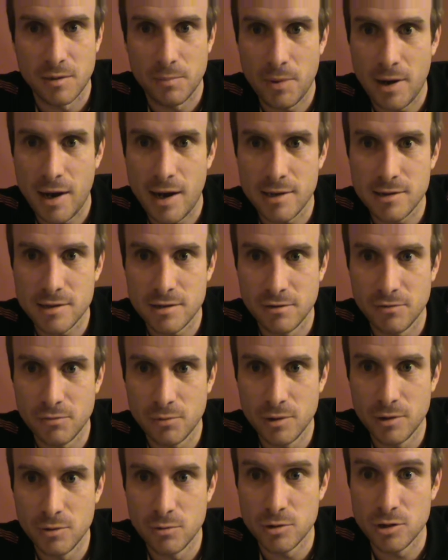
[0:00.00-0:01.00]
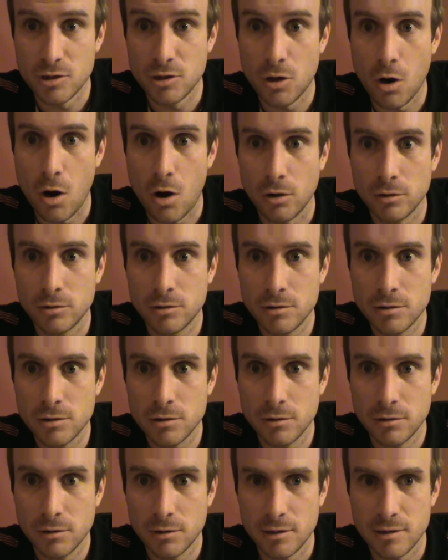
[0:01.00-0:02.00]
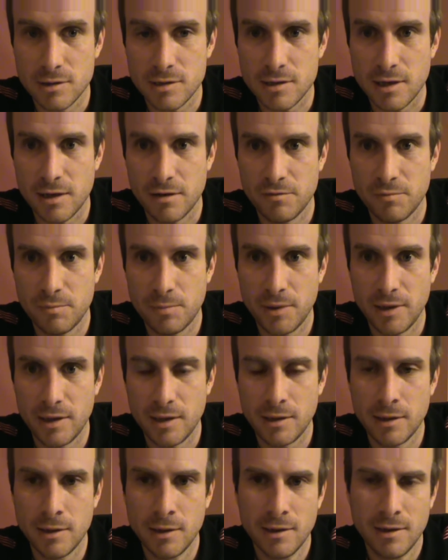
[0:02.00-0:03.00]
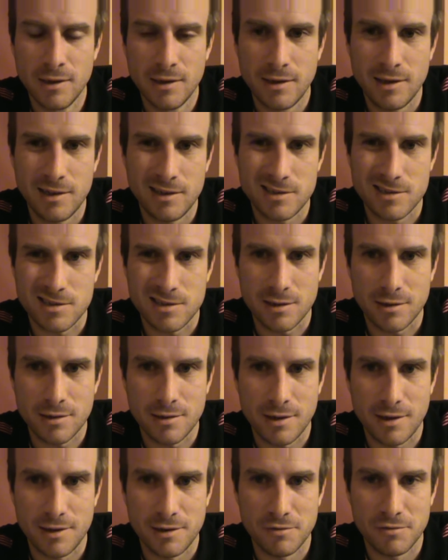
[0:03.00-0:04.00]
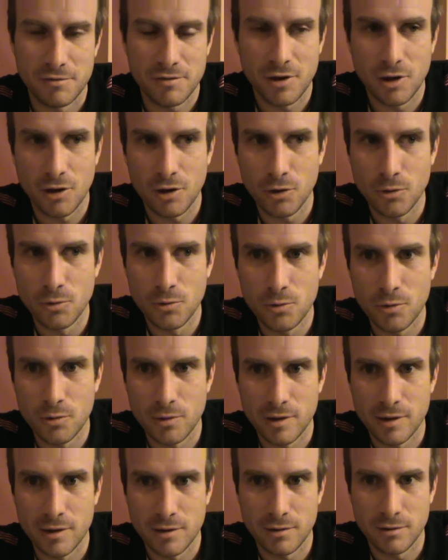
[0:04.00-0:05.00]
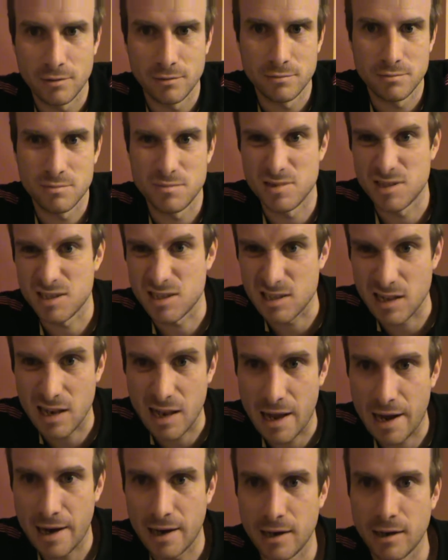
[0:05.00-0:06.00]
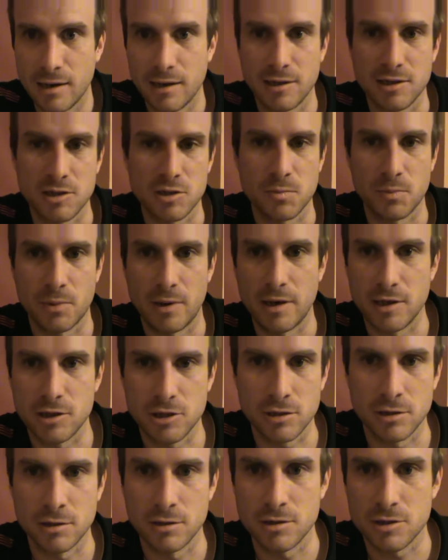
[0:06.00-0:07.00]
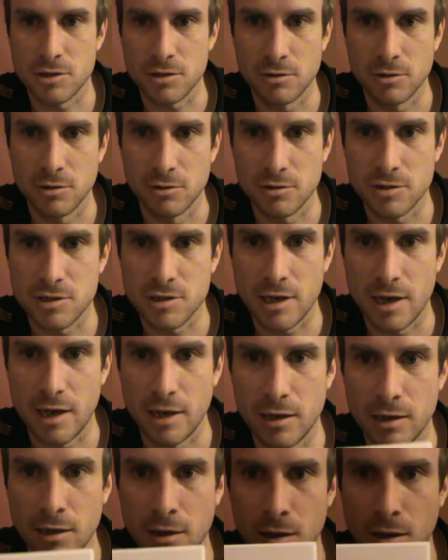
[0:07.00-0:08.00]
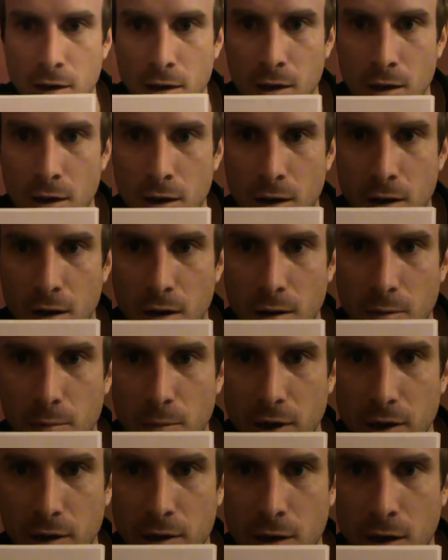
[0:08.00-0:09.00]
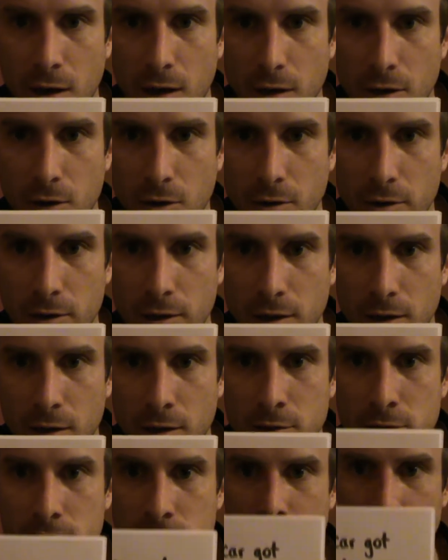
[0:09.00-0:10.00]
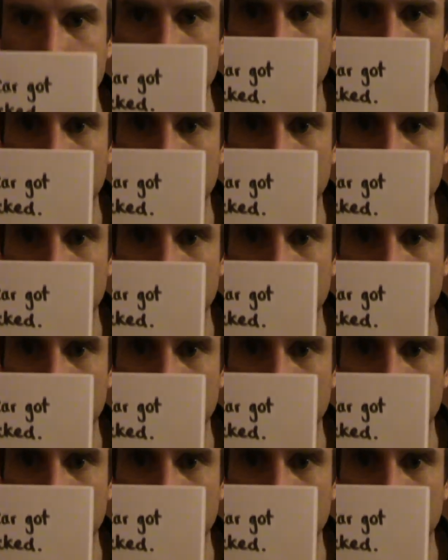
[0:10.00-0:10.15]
passive. We use got instead of be. It's a kind of colloquial slang expression. So you'll say, my car got nicked.